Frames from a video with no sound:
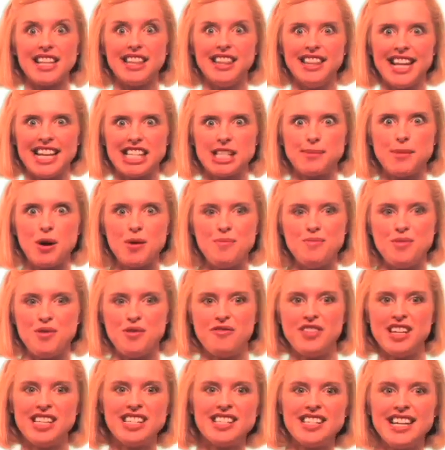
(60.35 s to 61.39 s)
lesbo
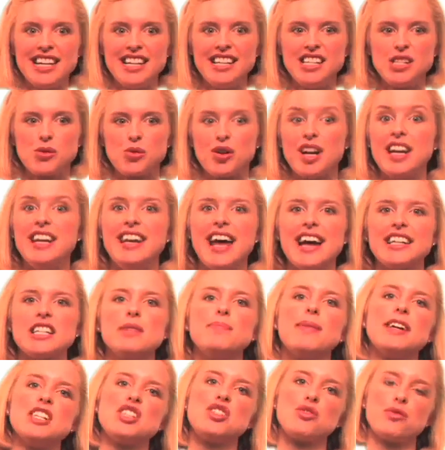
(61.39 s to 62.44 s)
movie scenes were
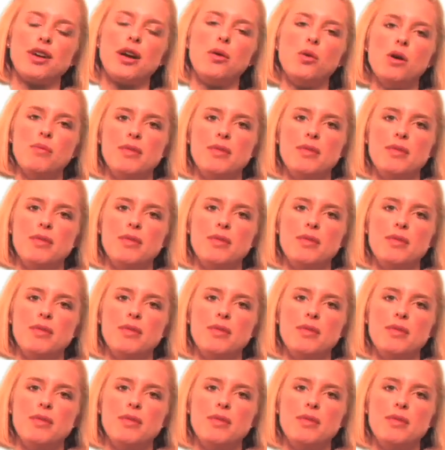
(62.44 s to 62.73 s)
enacted by straight